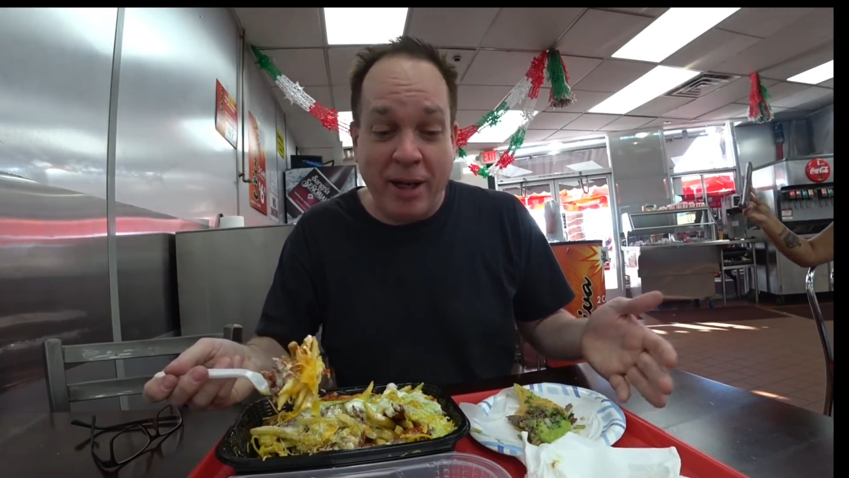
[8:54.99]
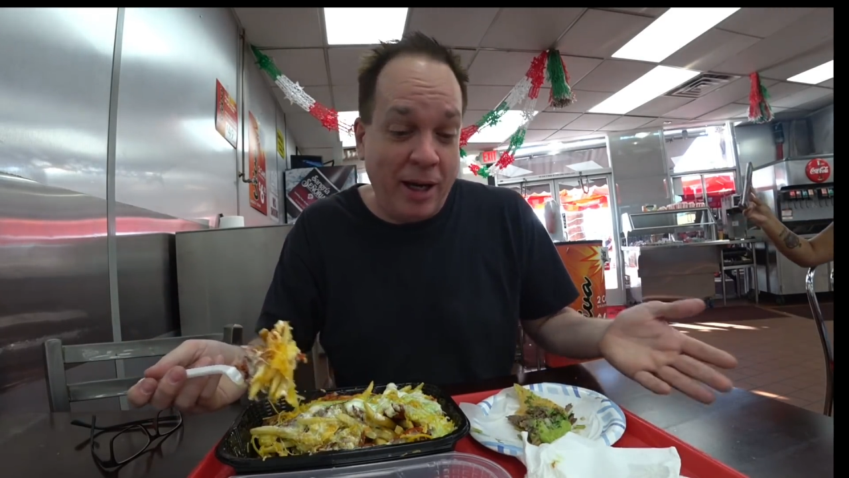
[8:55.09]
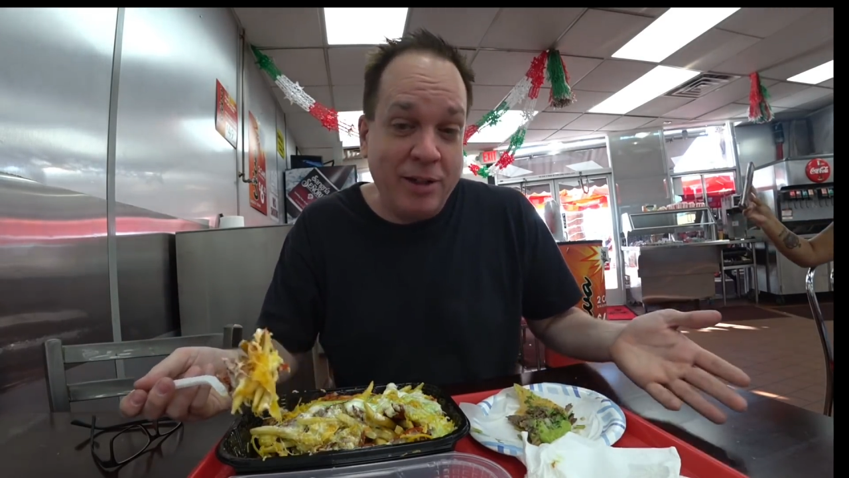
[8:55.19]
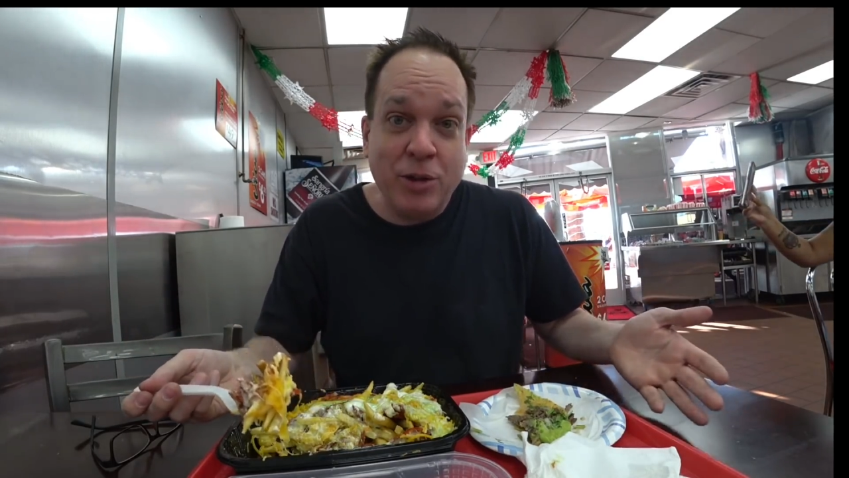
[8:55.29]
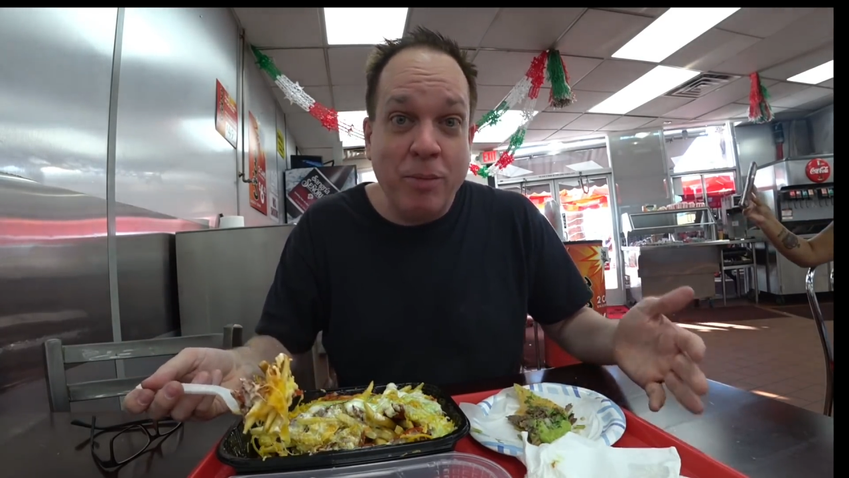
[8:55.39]
I
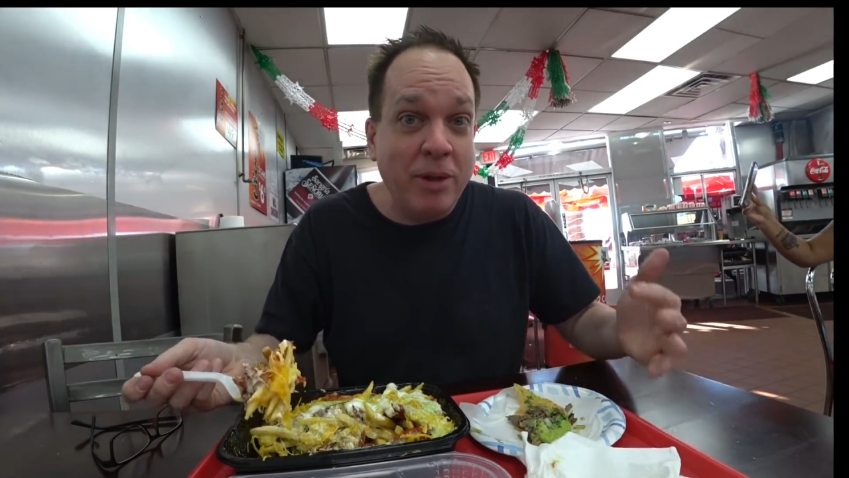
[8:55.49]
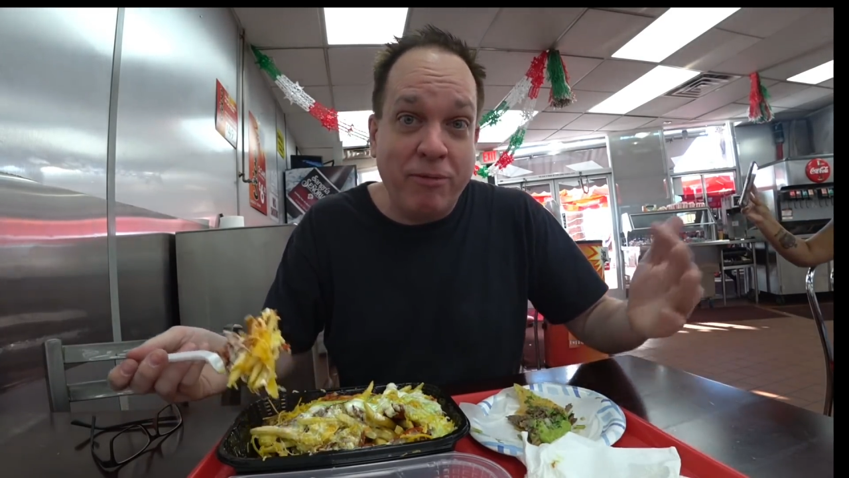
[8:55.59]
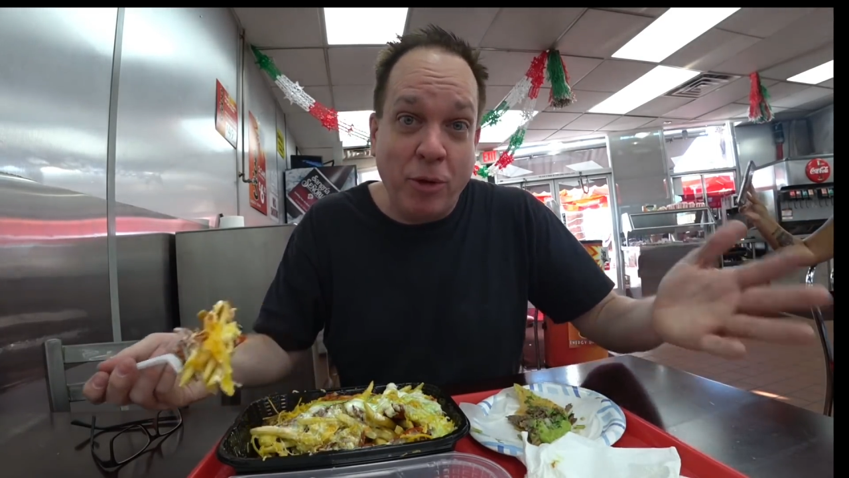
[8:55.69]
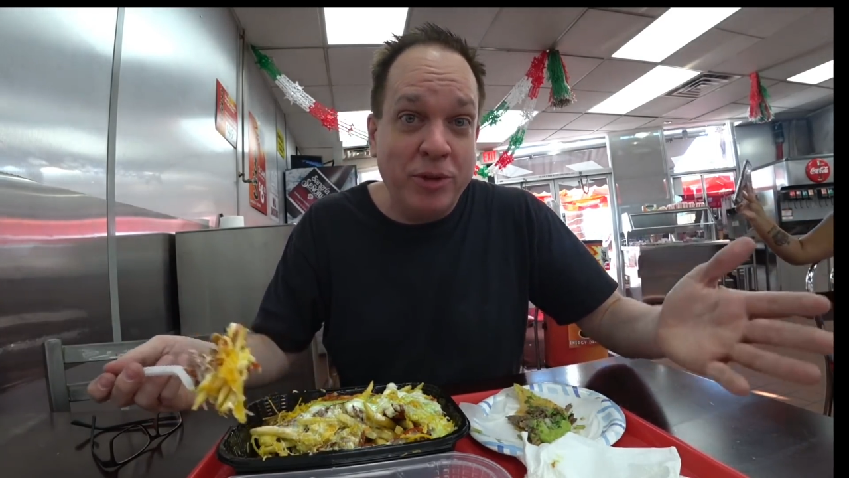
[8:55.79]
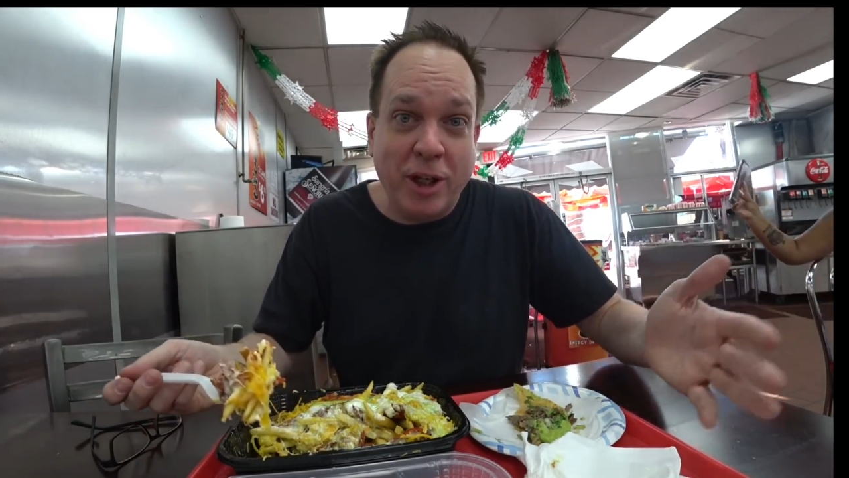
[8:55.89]
assume the
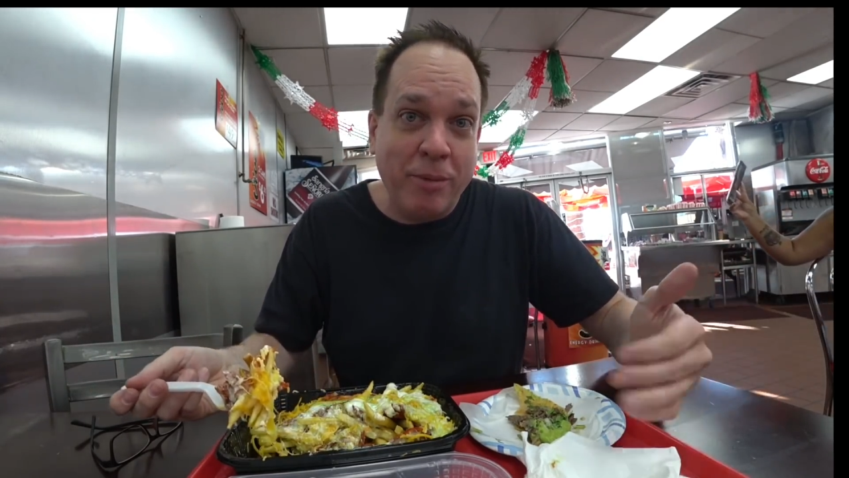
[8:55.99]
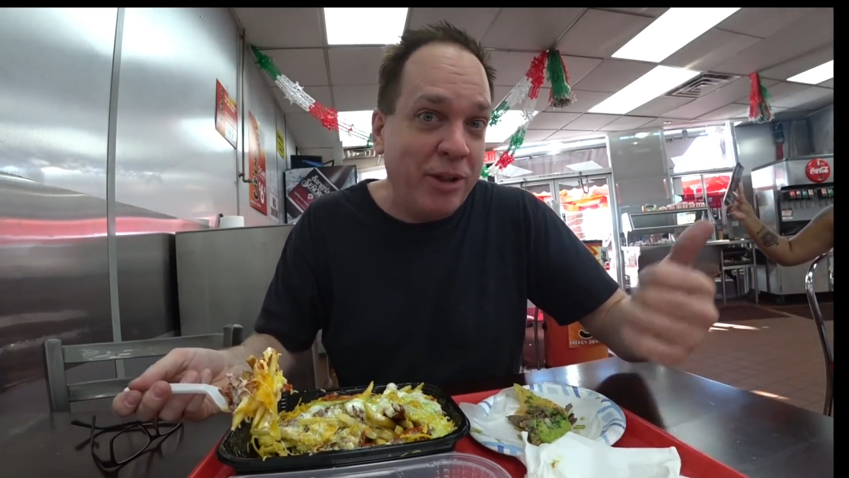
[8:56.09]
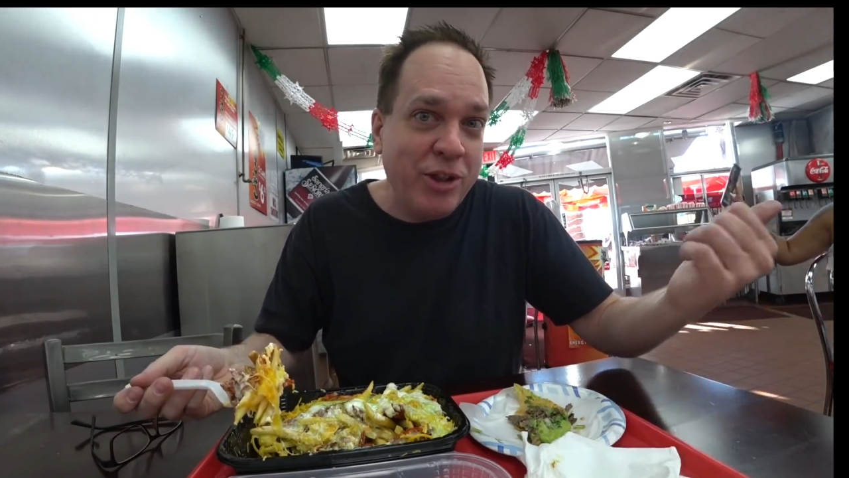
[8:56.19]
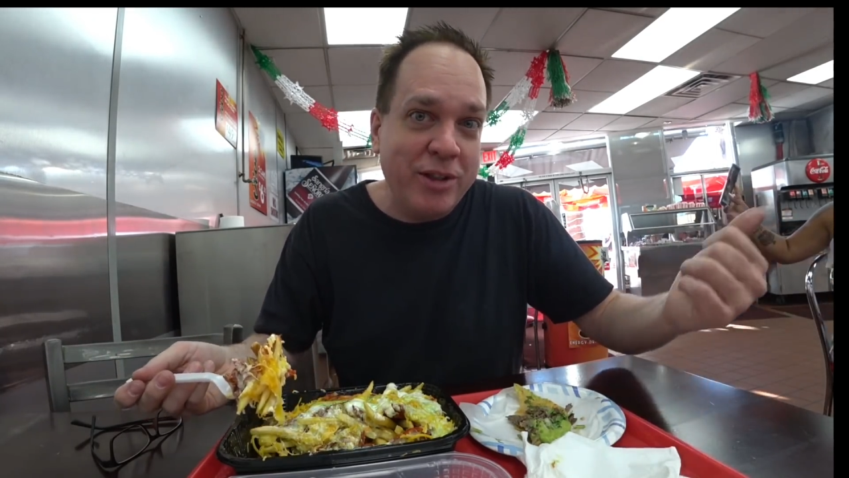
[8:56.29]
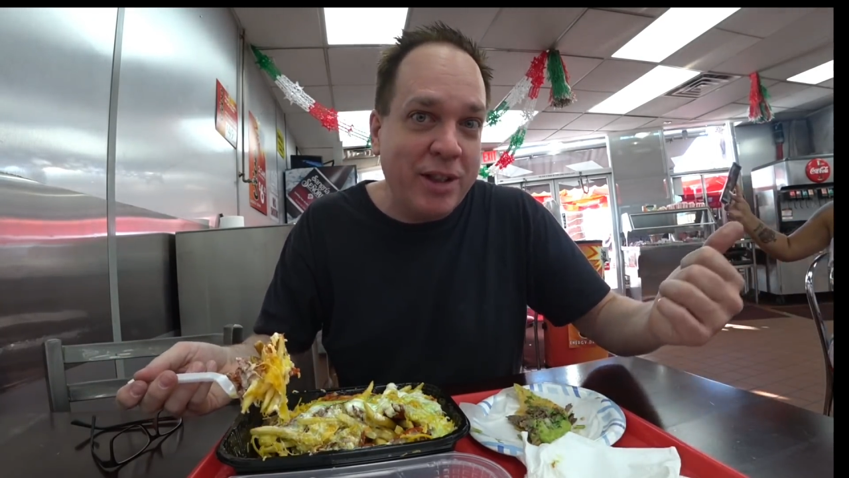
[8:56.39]
food's gonna be
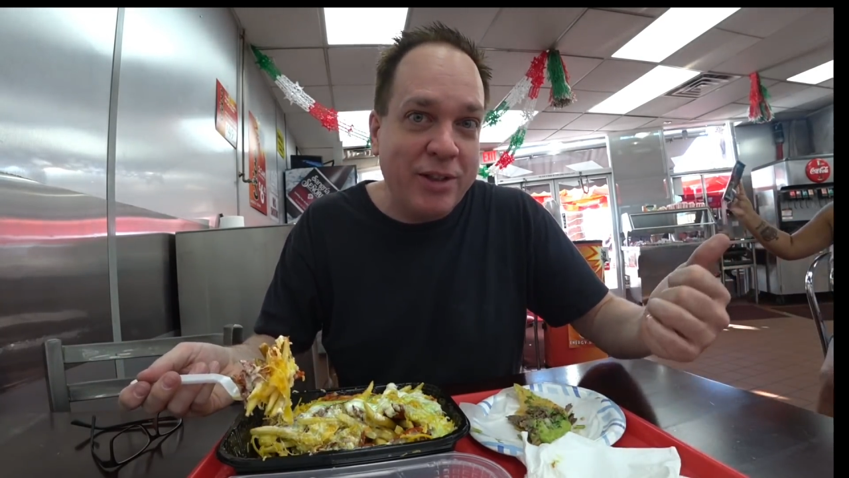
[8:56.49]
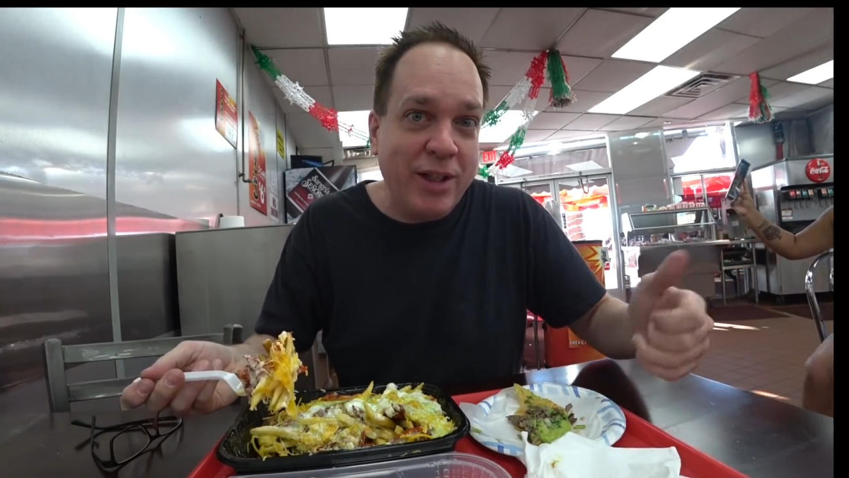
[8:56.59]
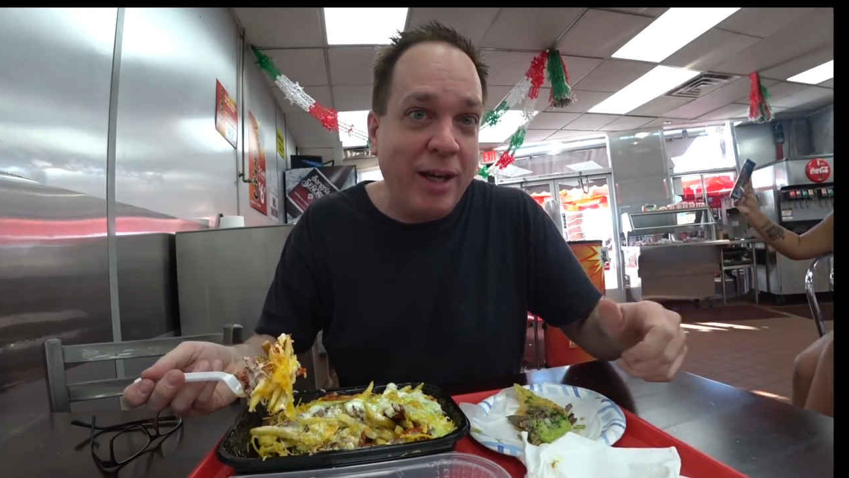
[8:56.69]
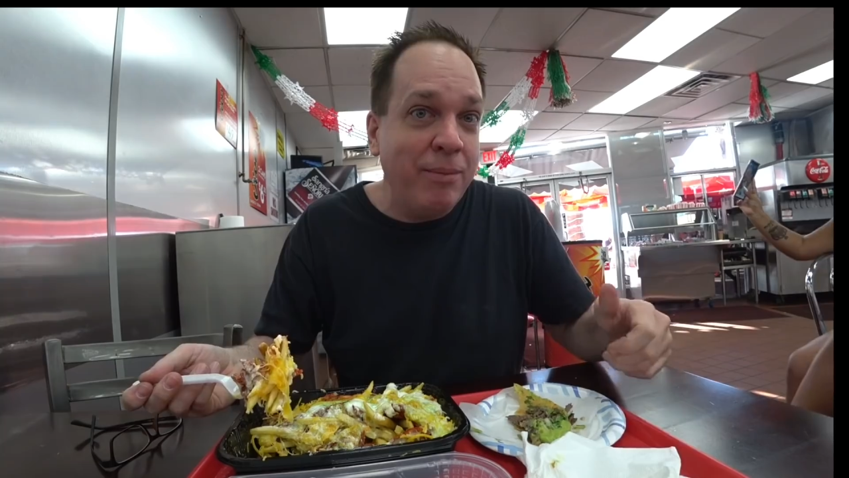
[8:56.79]
just the same